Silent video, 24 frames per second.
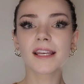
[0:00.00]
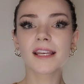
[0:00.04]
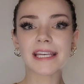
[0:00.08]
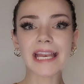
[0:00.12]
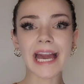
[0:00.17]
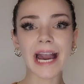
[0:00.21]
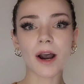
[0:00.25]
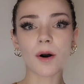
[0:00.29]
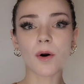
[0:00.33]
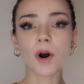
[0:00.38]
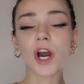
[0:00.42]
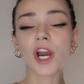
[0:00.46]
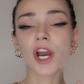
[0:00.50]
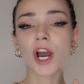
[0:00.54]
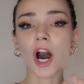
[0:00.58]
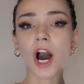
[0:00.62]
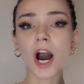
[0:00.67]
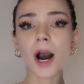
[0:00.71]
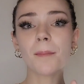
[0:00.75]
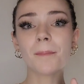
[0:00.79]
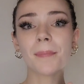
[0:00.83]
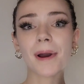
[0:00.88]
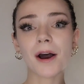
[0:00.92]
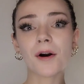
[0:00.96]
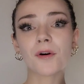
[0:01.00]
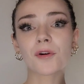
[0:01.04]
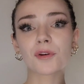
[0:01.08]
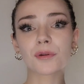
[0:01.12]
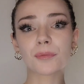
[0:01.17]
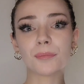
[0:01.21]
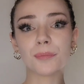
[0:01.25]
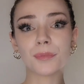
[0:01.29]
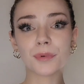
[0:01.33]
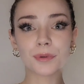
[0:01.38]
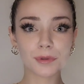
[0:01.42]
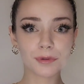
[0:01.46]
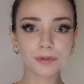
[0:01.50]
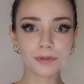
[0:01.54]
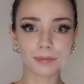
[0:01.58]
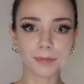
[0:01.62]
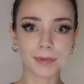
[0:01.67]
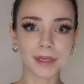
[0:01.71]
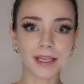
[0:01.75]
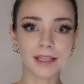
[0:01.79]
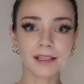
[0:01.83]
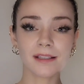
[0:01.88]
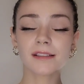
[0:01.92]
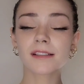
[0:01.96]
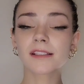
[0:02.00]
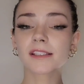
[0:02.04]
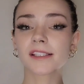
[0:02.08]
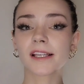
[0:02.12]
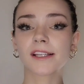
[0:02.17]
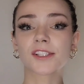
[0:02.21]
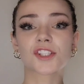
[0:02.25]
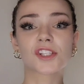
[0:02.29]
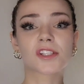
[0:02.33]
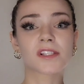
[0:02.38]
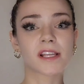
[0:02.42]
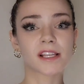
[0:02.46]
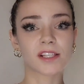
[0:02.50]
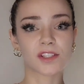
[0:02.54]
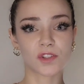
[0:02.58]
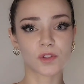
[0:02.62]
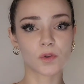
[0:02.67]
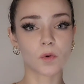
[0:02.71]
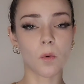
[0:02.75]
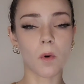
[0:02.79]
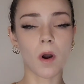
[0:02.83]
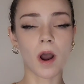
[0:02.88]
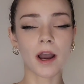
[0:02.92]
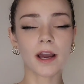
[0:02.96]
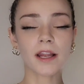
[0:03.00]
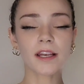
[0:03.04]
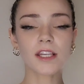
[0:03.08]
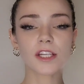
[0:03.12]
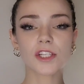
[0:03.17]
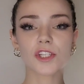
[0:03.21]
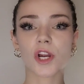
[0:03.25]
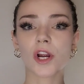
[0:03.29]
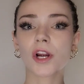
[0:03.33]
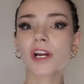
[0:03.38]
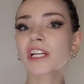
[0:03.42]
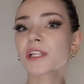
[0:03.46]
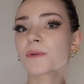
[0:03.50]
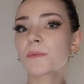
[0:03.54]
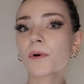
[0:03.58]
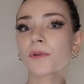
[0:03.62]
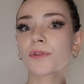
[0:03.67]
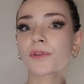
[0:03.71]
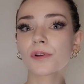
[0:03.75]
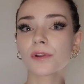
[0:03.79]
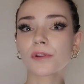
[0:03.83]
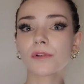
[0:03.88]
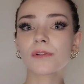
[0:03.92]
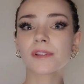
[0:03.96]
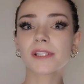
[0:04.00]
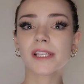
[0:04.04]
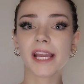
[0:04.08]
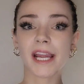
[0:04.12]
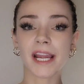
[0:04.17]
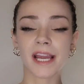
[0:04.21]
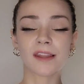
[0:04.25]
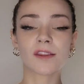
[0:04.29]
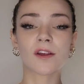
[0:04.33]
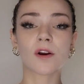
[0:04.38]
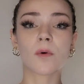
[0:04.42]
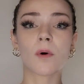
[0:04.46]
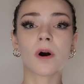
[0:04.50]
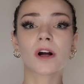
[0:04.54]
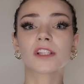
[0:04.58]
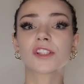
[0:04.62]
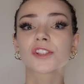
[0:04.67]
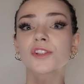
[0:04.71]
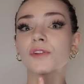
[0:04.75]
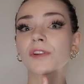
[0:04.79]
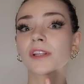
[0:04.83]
Now, a compound movement, such as a squat, targets both the glutes and the quads.